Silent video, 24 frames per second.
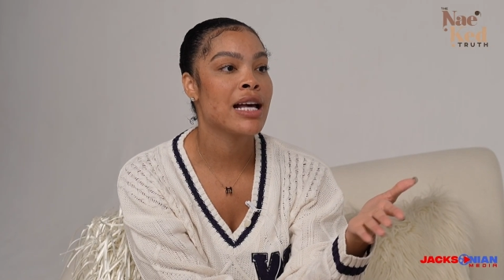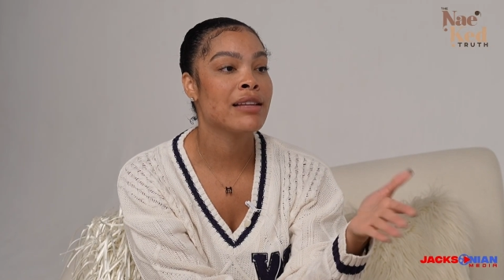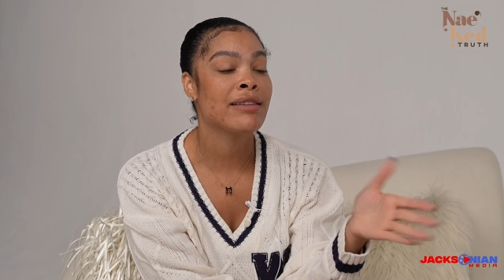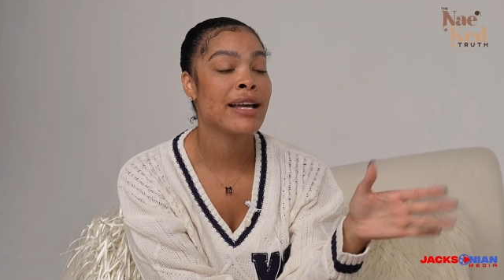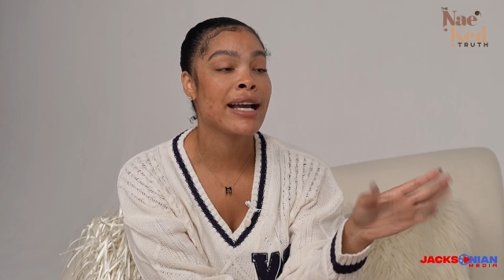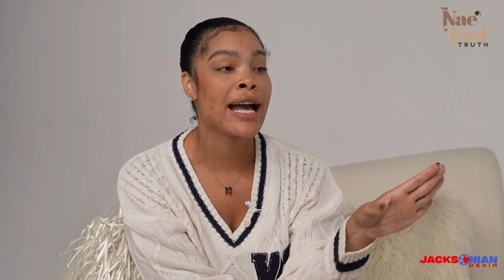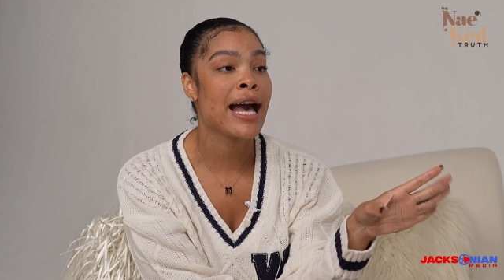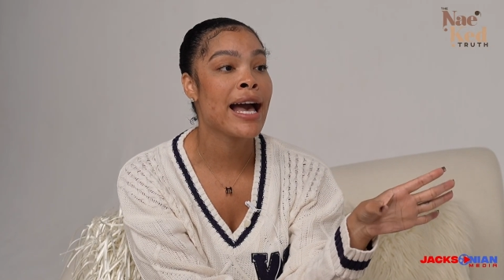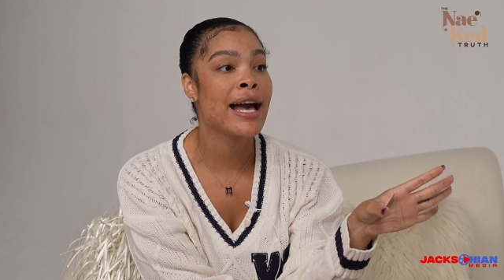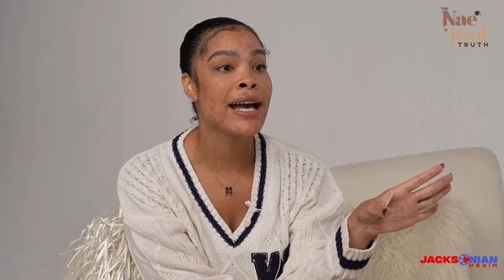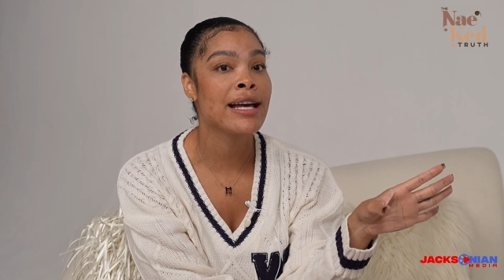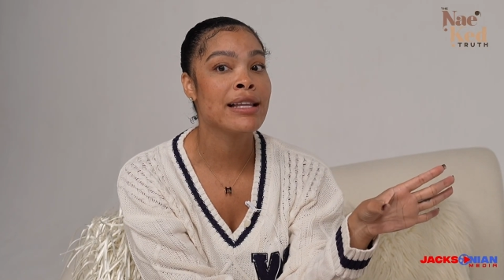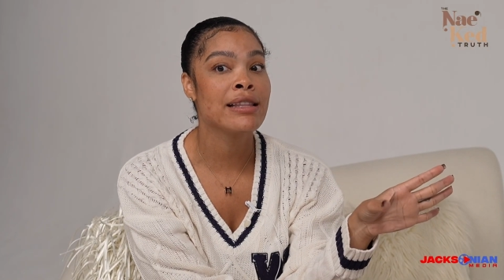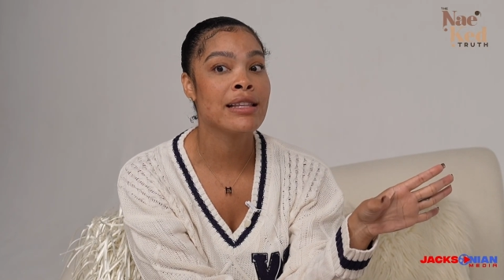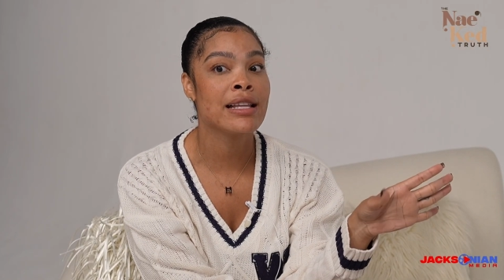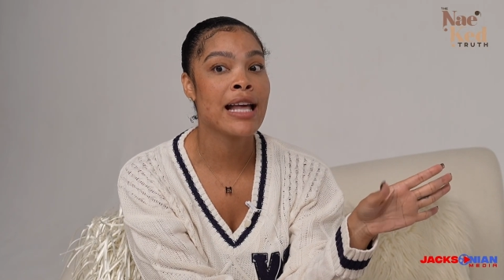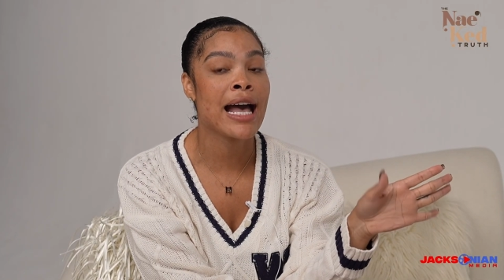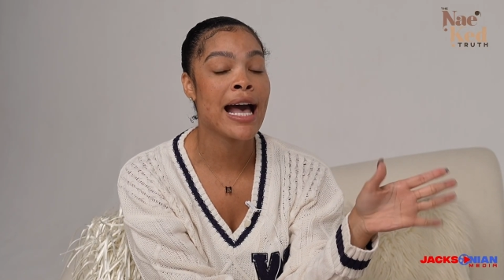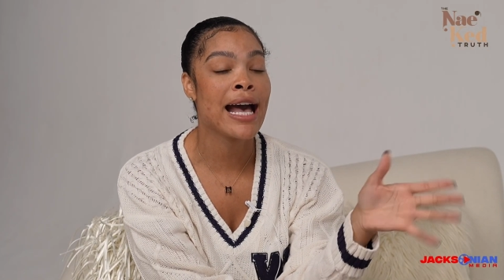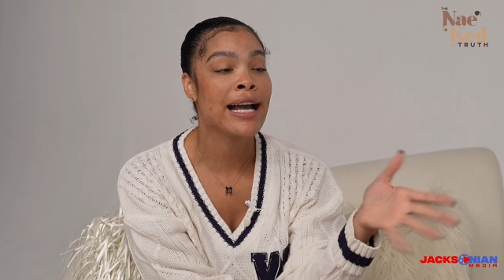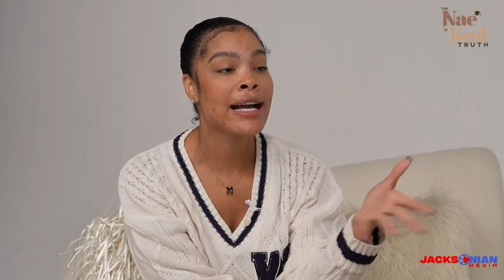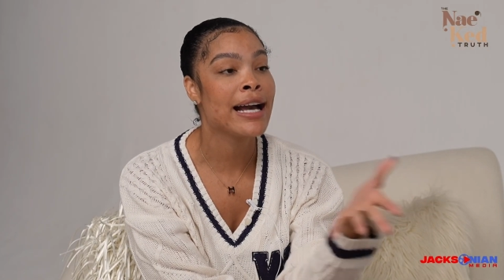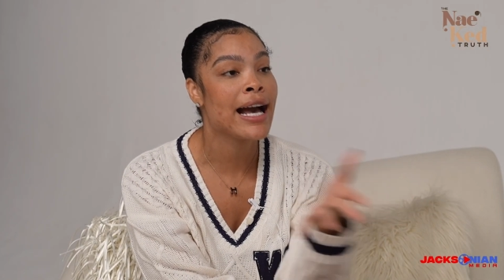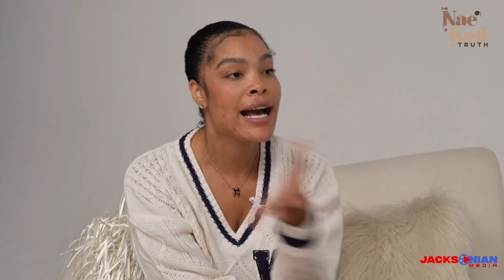like
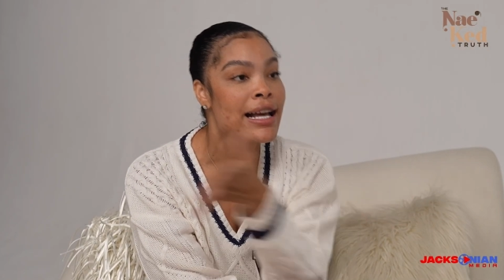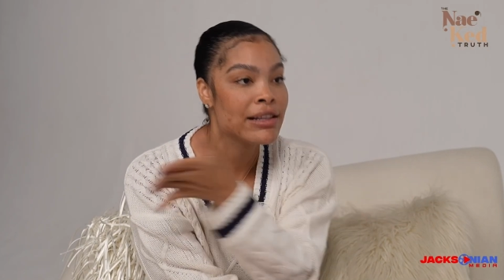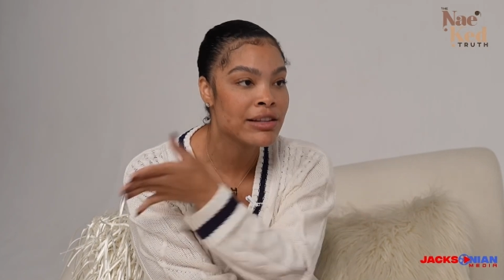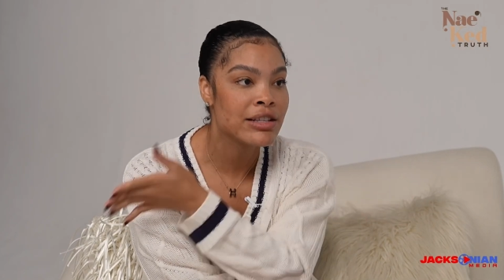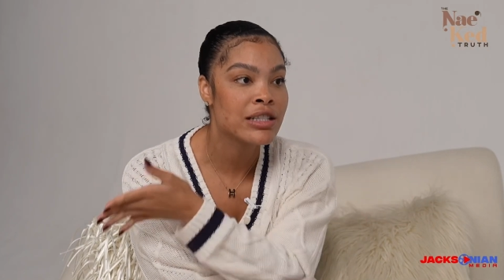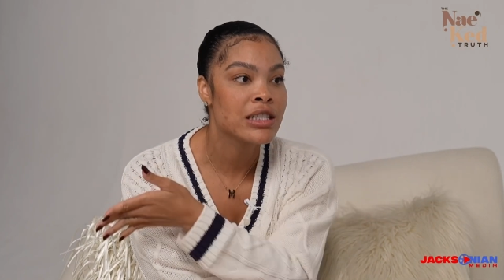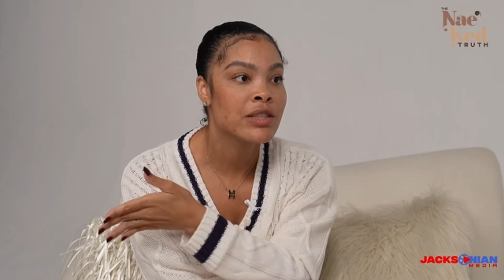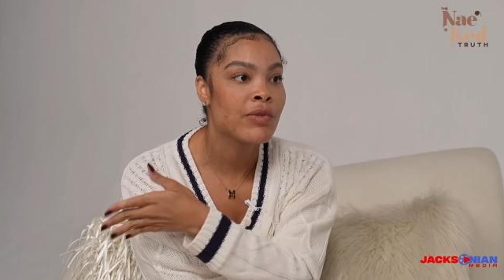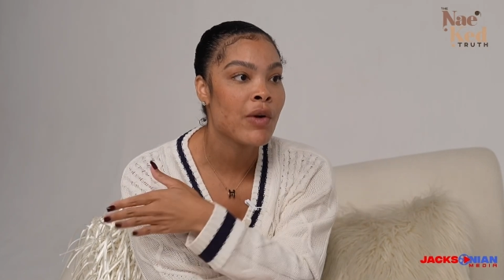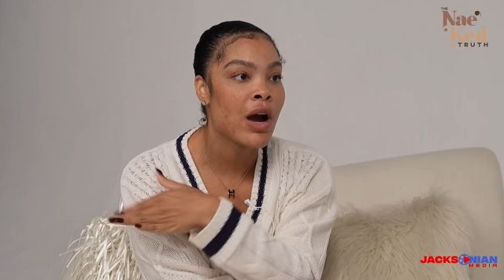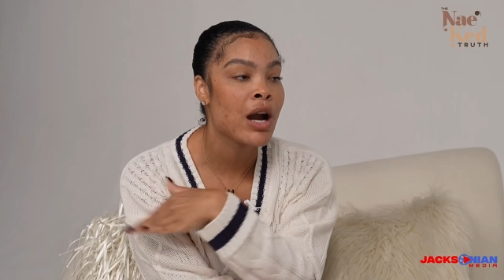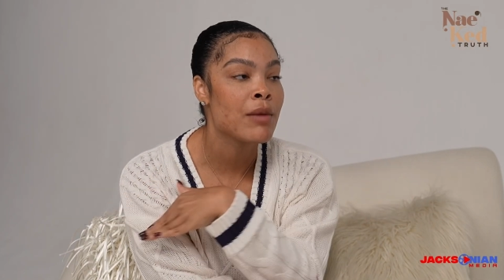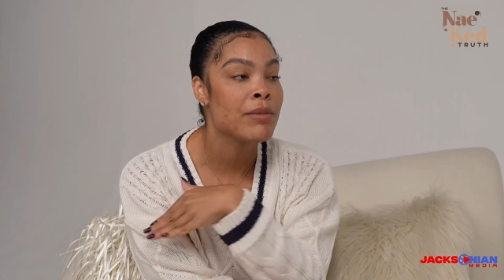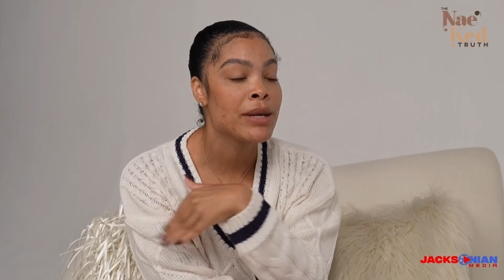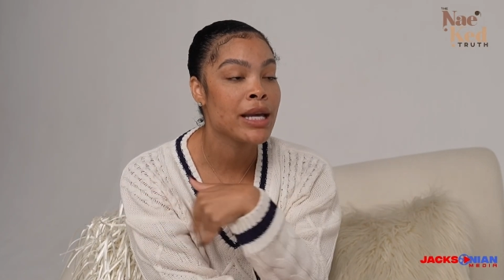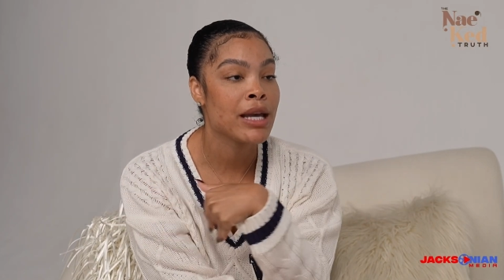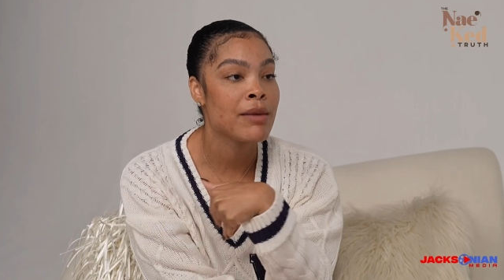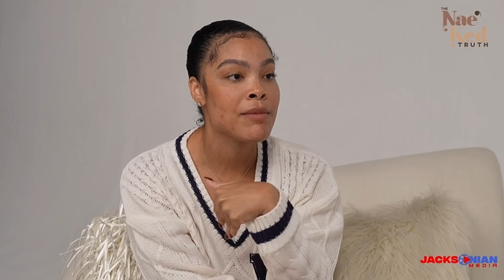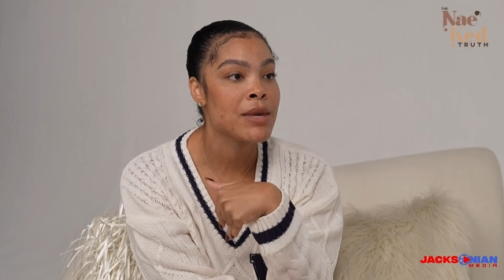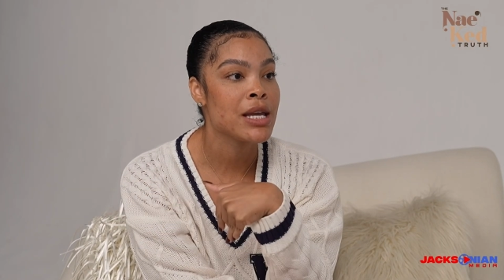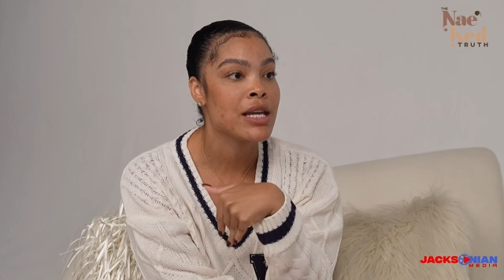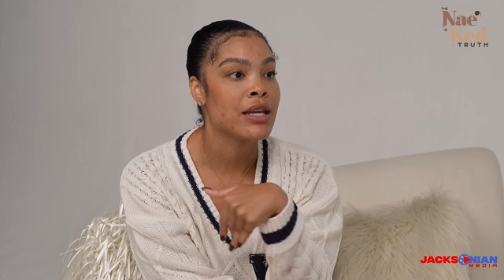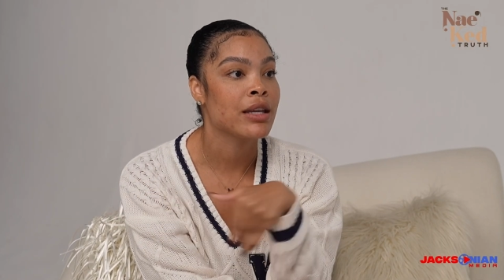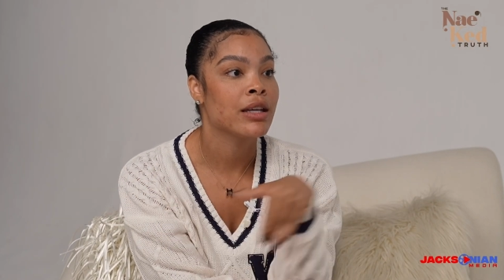I got this far
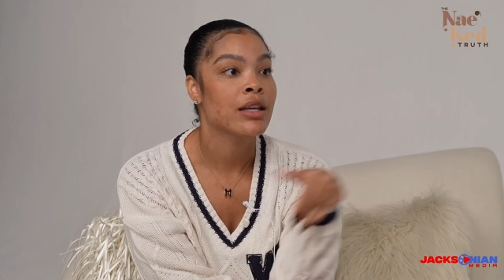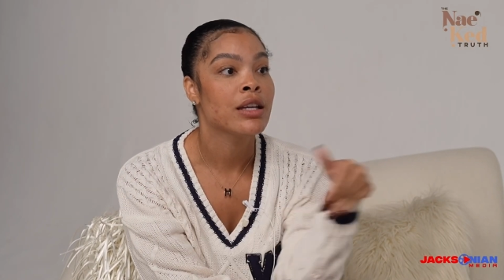being me.